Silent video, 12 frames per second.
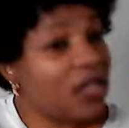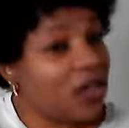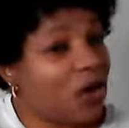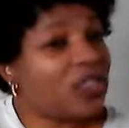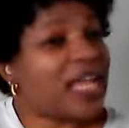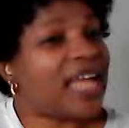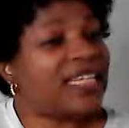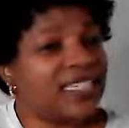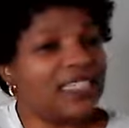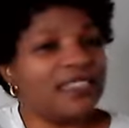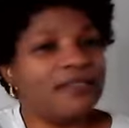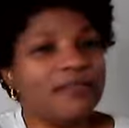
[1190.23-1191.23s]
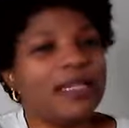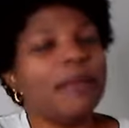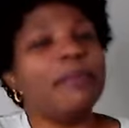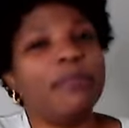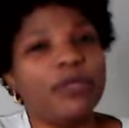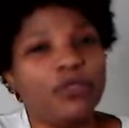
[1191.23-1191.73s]
other thing, they
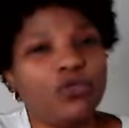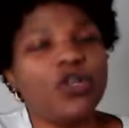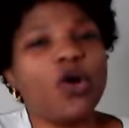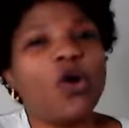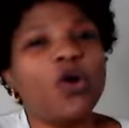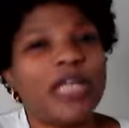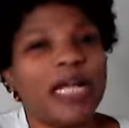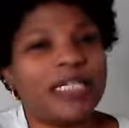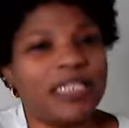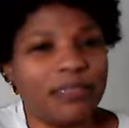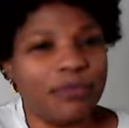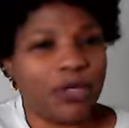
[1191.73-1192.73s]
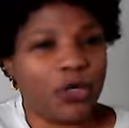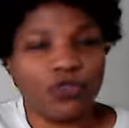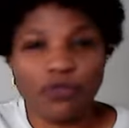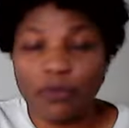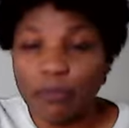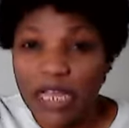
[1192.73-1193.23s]
may be doing other thing, because
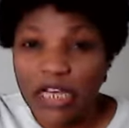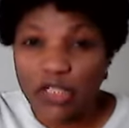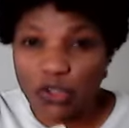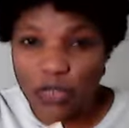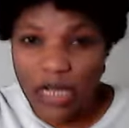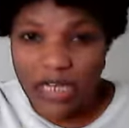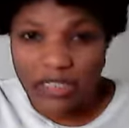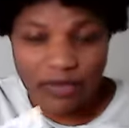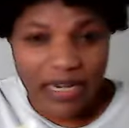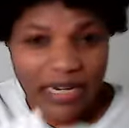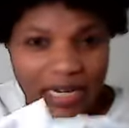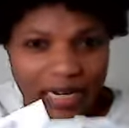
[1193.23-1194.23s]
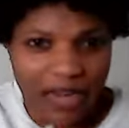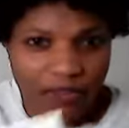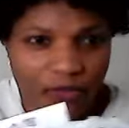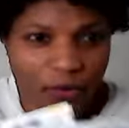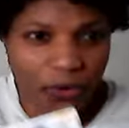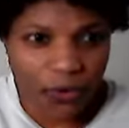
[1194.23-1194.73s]
for me as you now, it's very clear
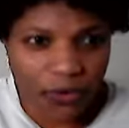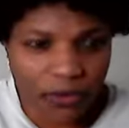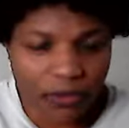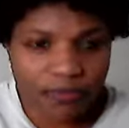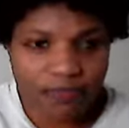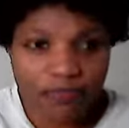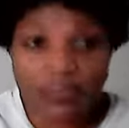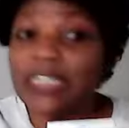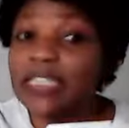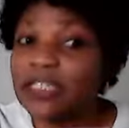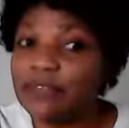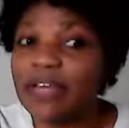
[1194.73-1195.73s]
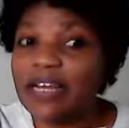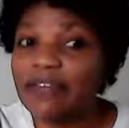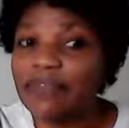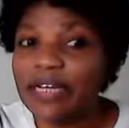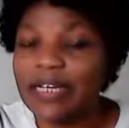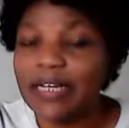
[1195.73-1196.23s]
for us. It's very,
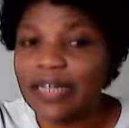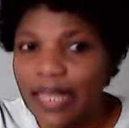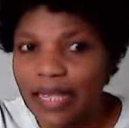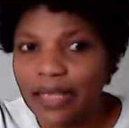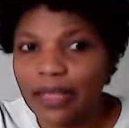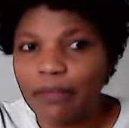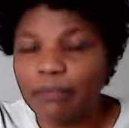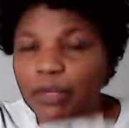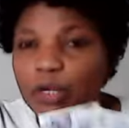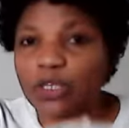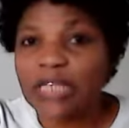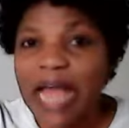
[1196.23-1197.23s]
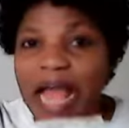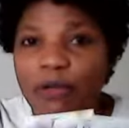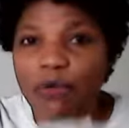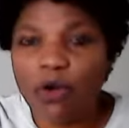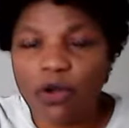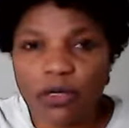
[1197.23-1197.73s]
very clear, because I
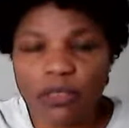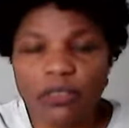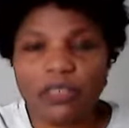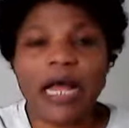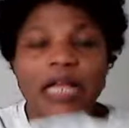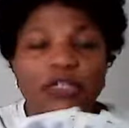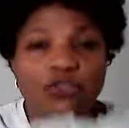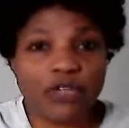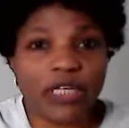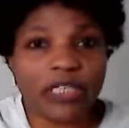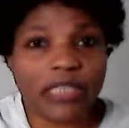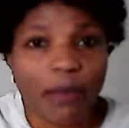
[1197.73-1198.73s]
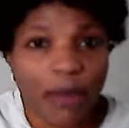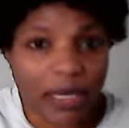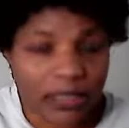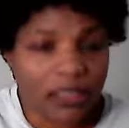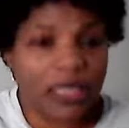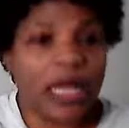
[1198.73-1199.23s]
work, I do 8
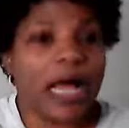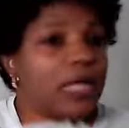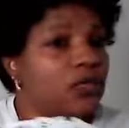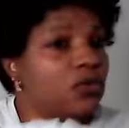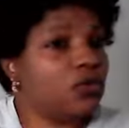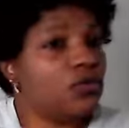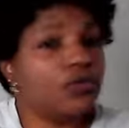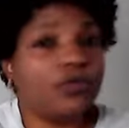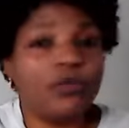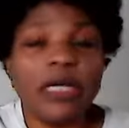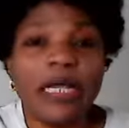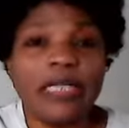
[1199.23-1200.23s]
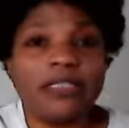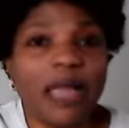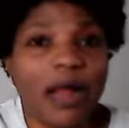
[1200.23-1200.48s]
hours, I do extra